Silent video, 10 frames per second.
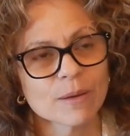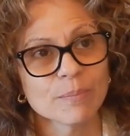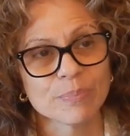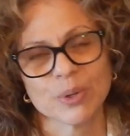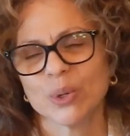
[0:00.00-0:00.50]
a
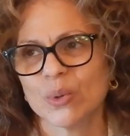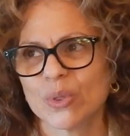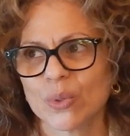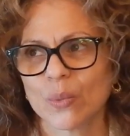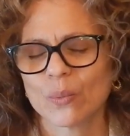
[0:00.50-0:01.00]

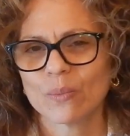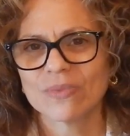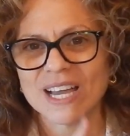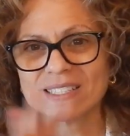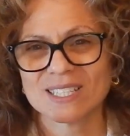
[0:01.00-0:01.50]
booth
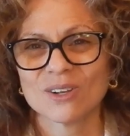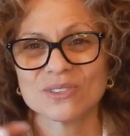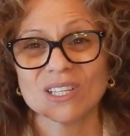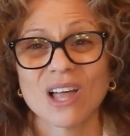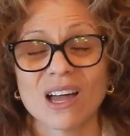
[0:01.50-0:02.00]
that sold
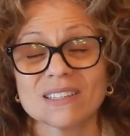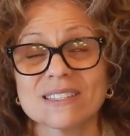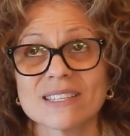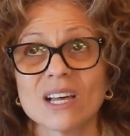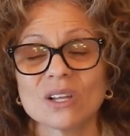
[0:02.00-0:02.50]
a
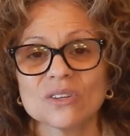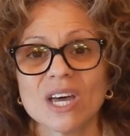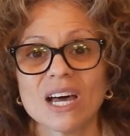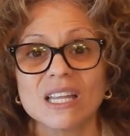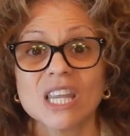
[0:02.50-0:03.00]

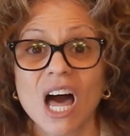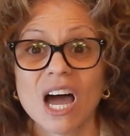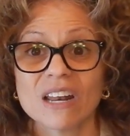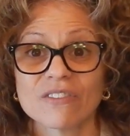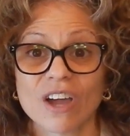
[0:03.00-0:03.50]

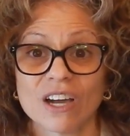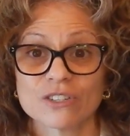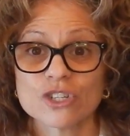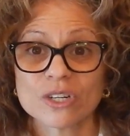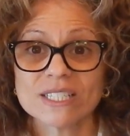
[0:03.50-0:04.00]
lot of
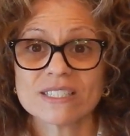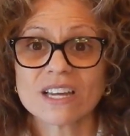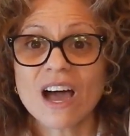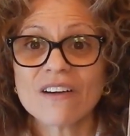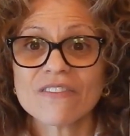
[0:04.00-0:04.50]
country
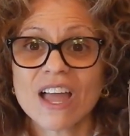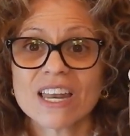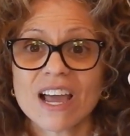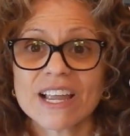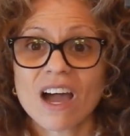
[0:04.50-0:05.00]
stuff,
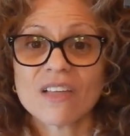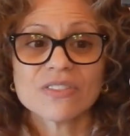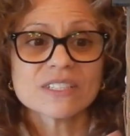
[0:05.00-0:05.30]
and I got